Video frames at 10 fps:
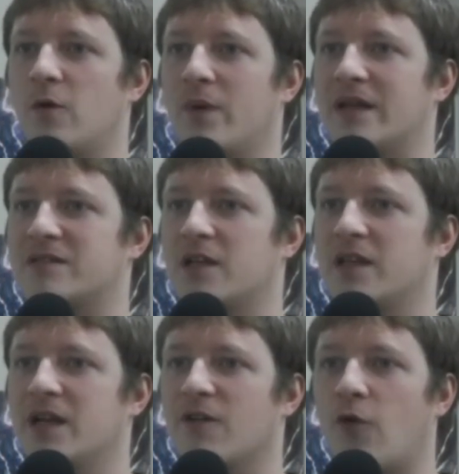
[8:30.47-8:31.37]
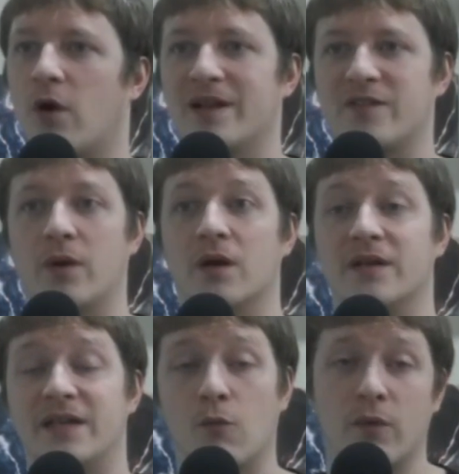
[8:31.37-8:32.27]
that we necessarily need a 4 unless
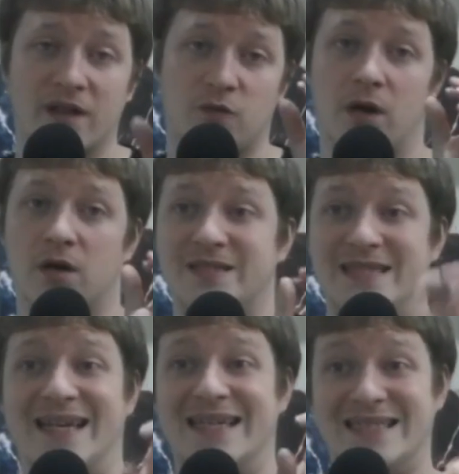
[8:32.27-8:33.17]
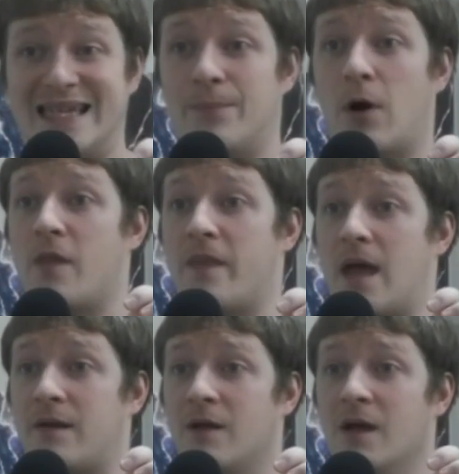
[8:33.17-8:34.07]
we are digging deep on that.